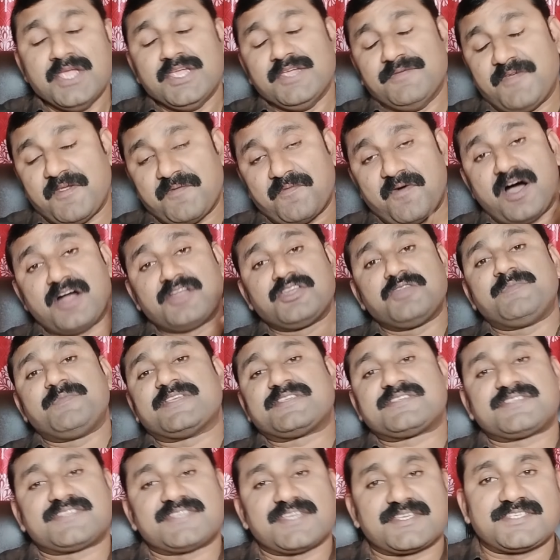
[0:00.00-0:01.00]
if you want to be
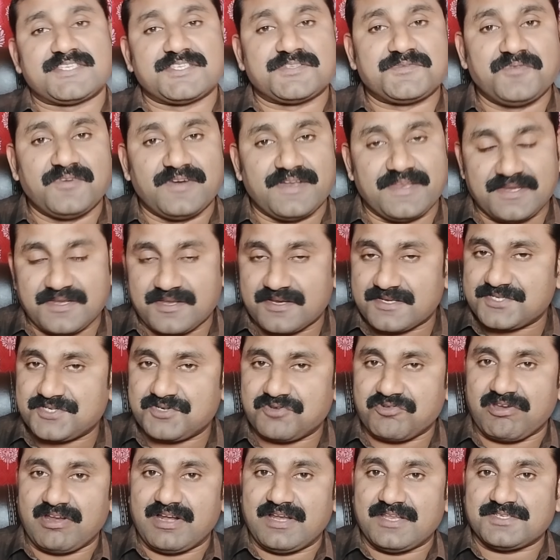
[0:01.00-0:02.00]
a successful
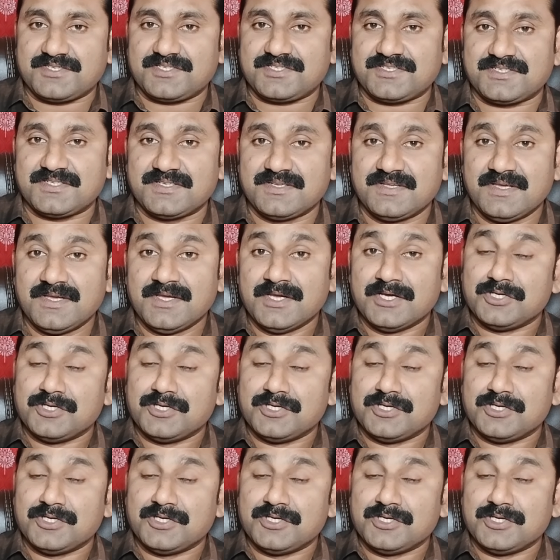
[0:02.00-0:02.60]
industrialist,